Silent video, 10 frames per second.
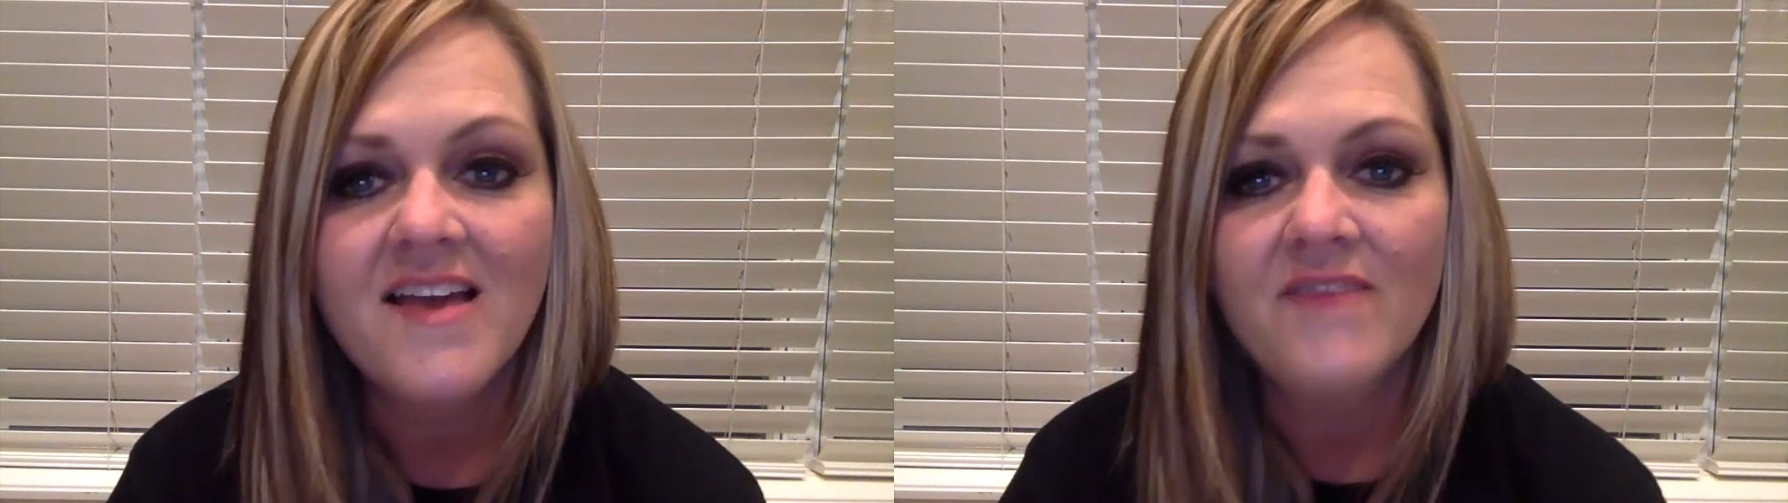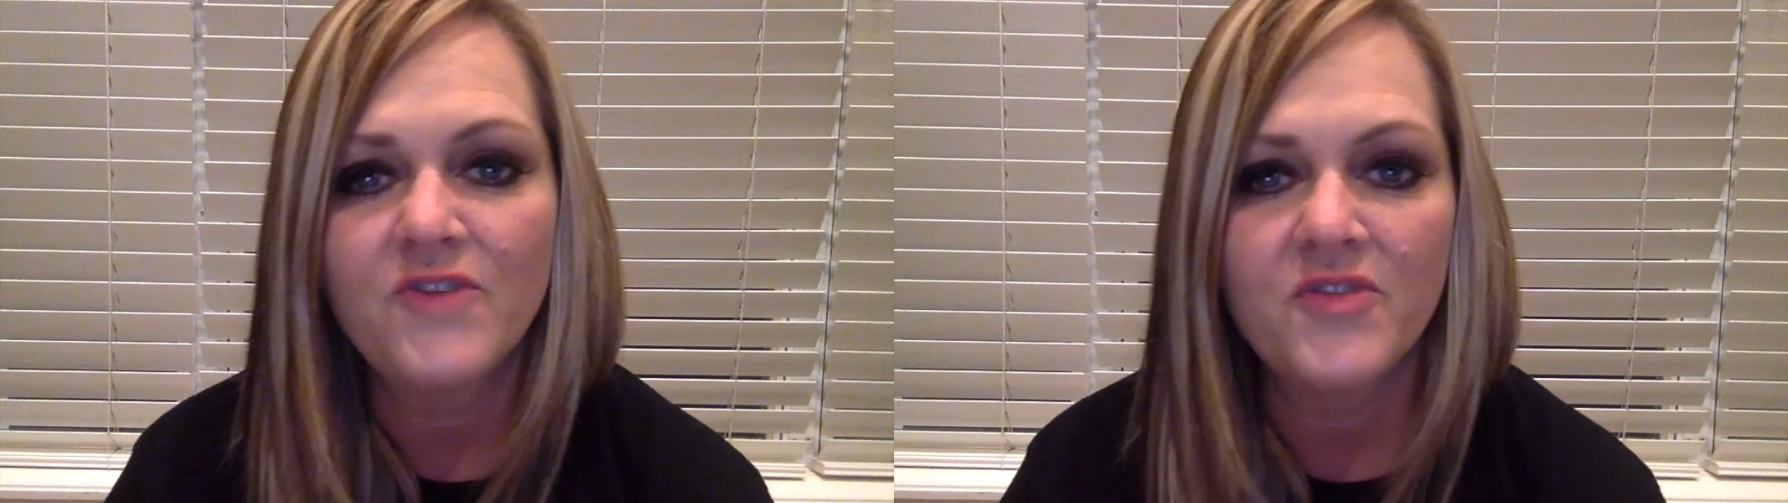
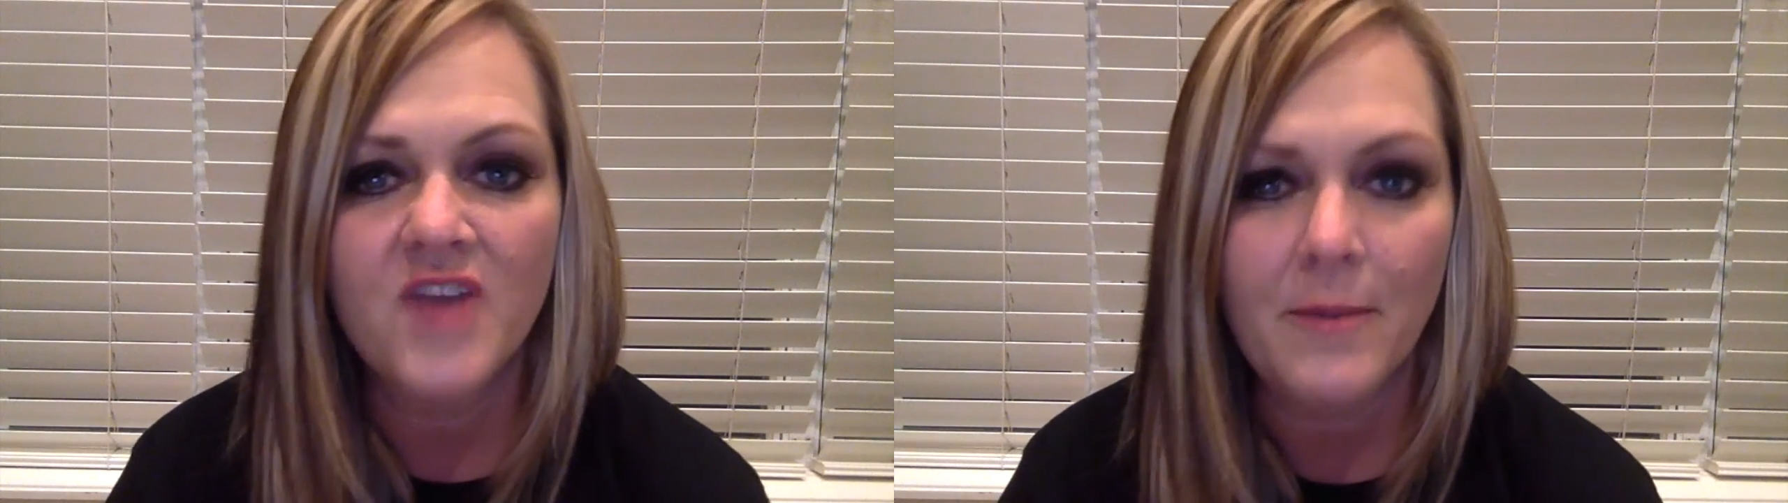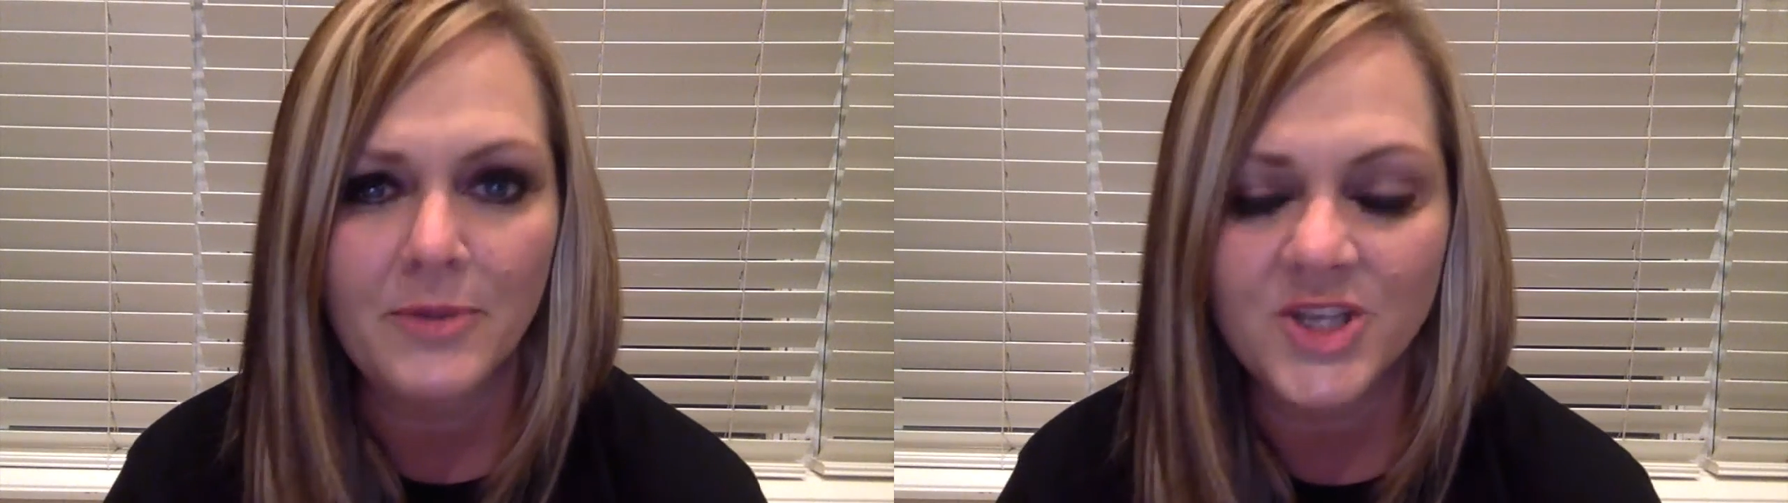If you have the
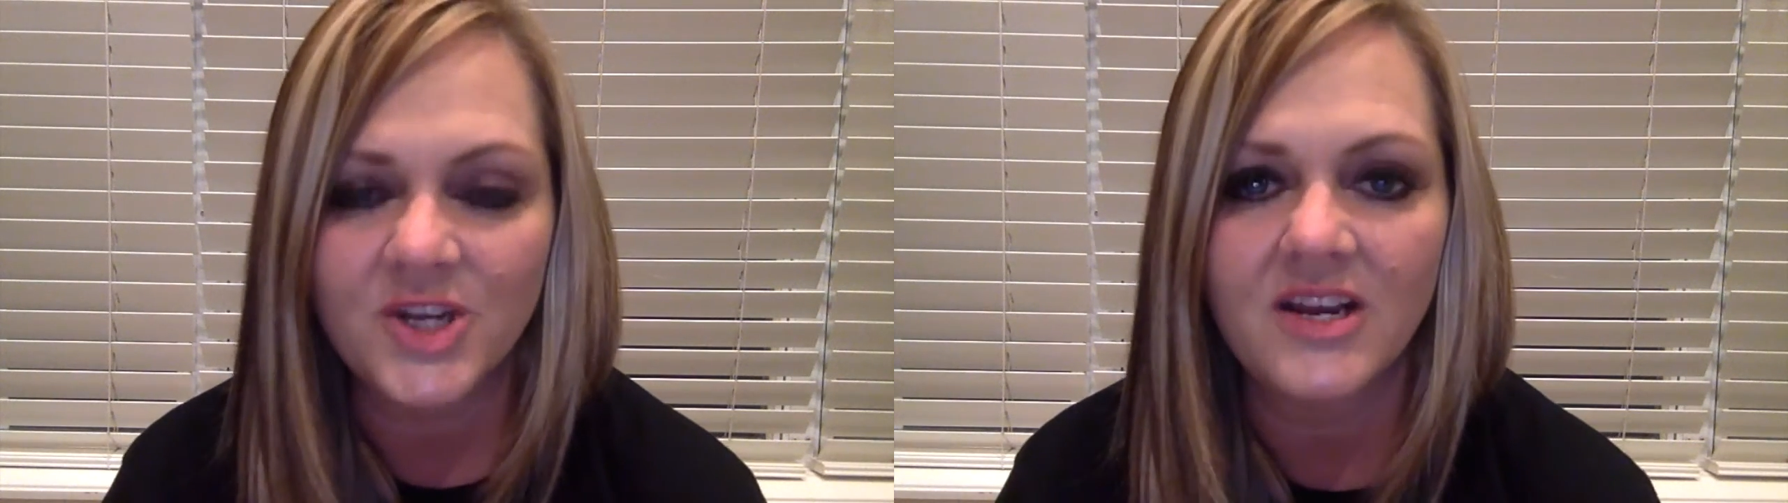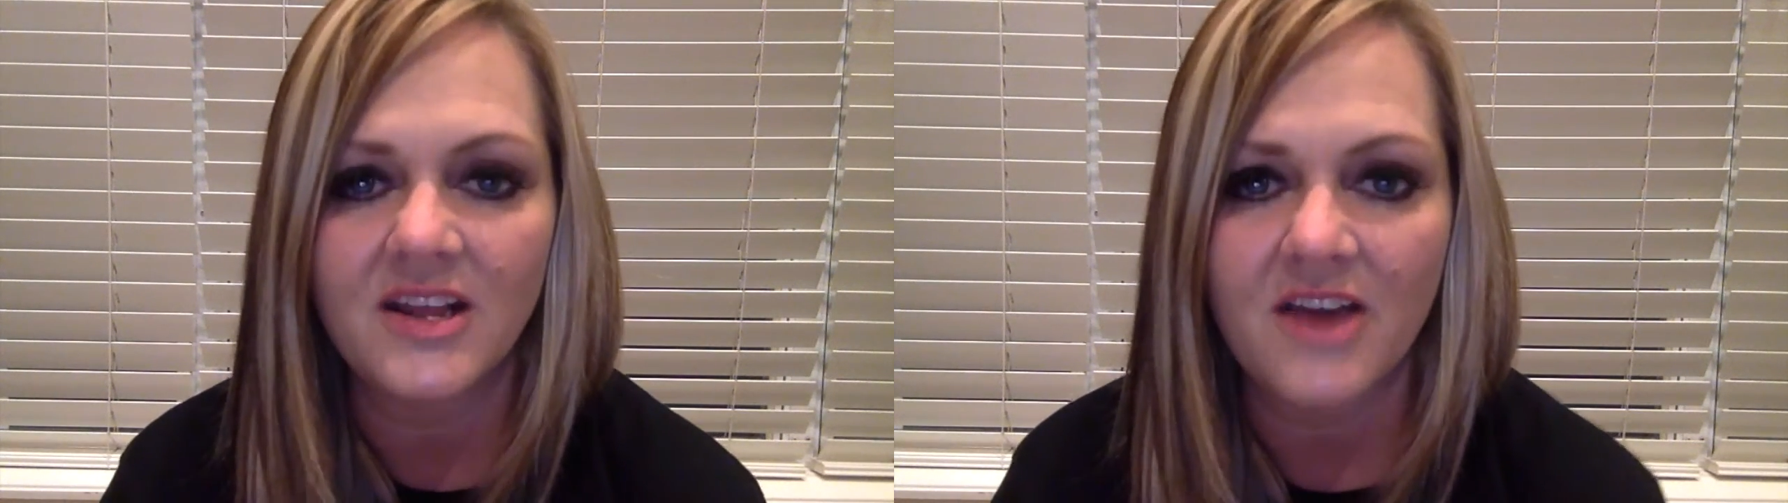
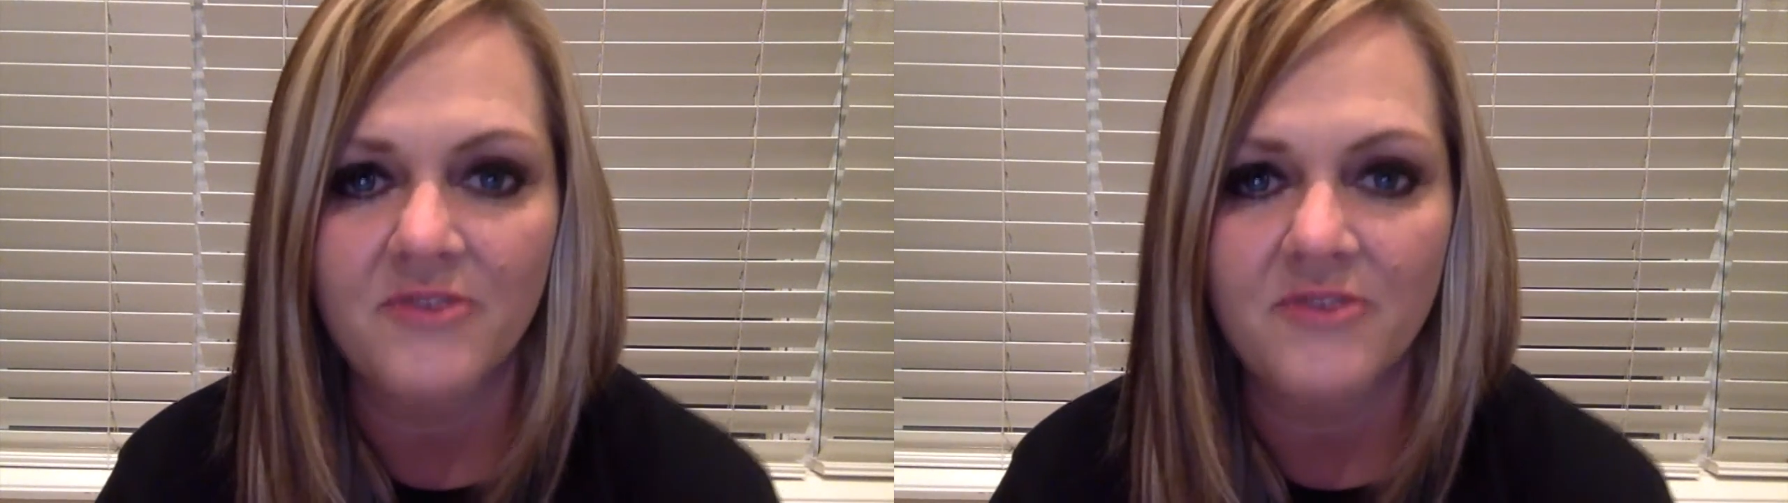opportunity to go